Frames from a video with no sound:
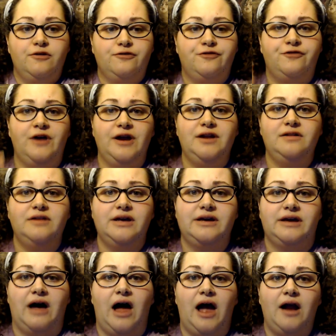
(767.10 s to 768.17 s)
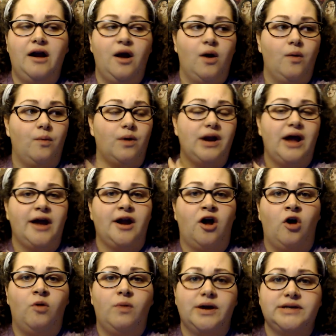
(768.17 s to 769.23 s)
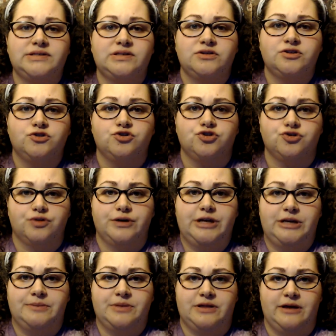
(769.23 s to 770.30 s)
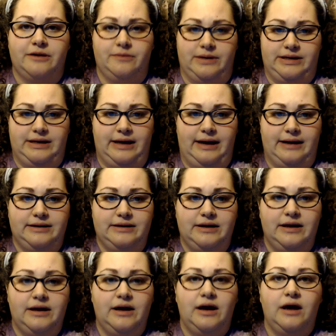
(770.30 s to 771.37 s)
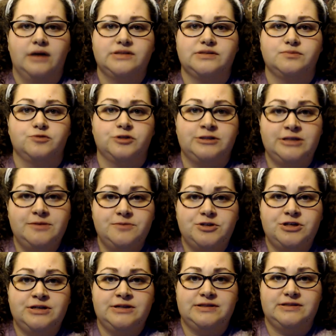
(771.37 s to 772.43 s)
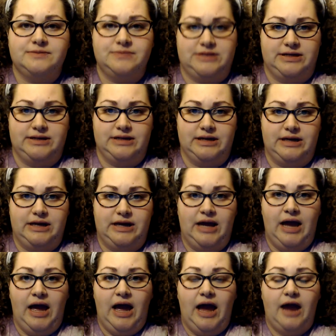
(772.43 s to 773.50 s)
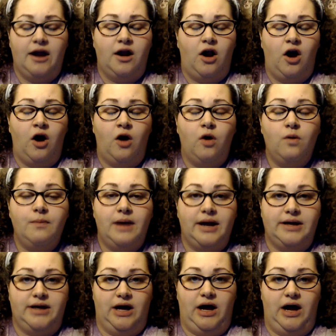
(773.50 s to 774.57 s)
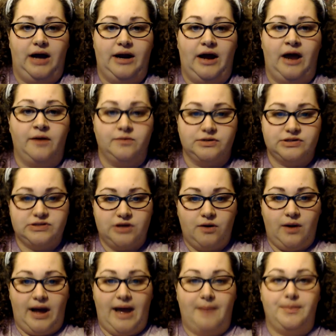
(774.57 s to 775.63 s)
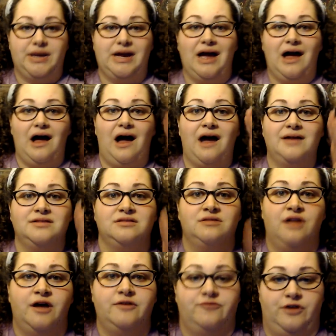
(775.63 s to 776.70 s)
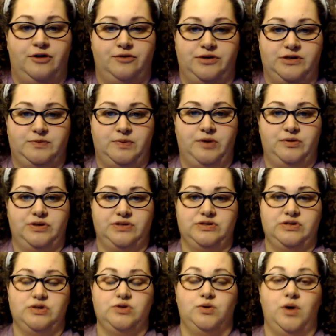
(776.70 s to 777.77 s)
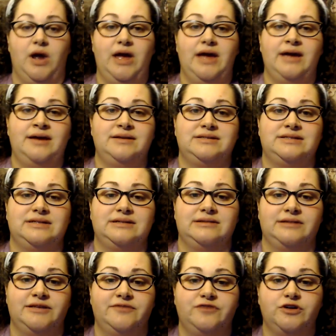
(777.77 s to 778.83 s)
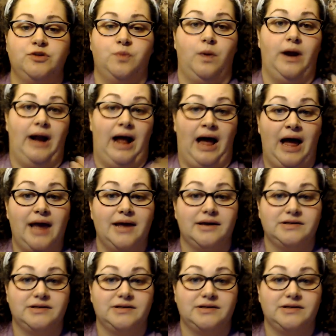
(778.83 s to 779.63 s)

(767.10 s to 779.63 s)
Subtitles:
finally got what I had always dreamed they would get. Some redemption and some dignity. And oh my god, I was so happy. I love Hocus Pocus 2. It delivered what I